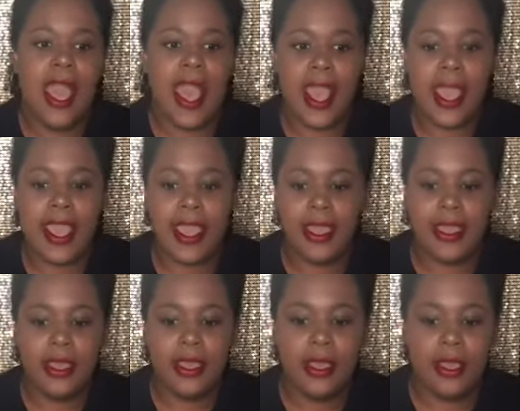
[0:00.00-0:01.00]

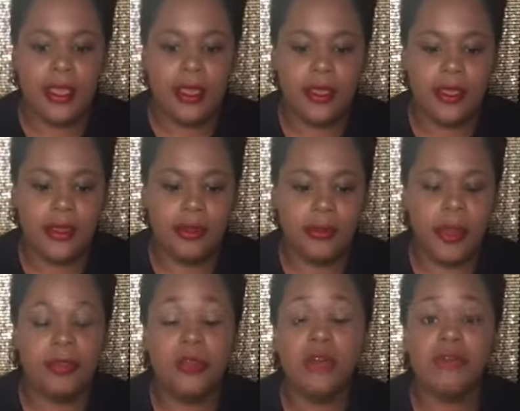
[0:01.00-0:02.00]
I uh,
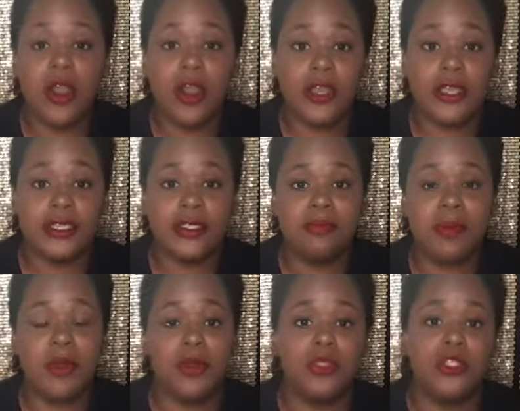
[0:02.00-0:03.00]
of, of, August,
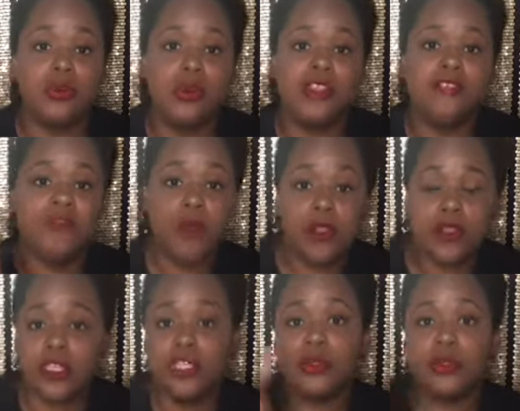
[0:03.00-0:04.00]
but on the
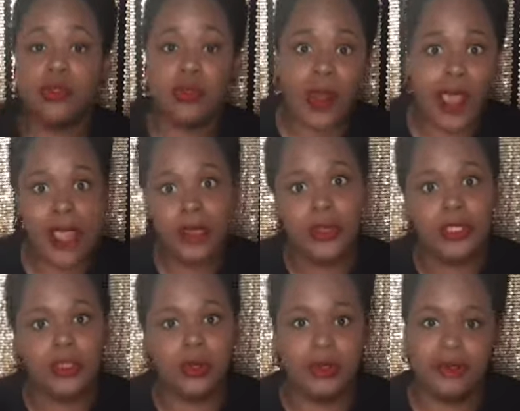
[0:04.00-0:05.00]
24th, I turned around
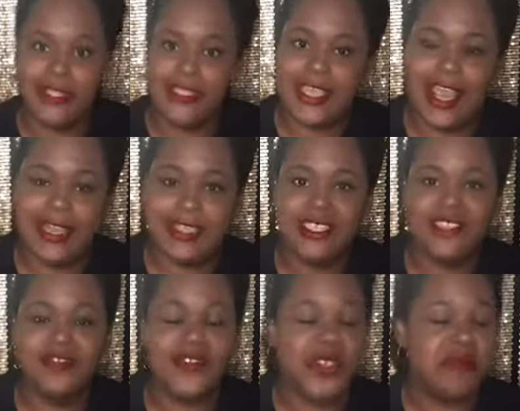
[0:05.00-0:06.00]
and drove to Dallas
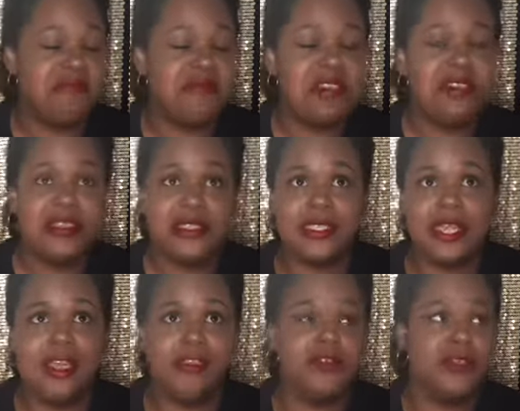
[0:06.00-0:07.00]
for the Millions
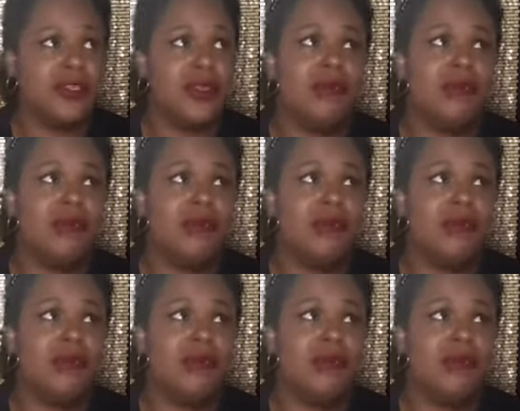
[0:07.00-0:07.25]
Conference.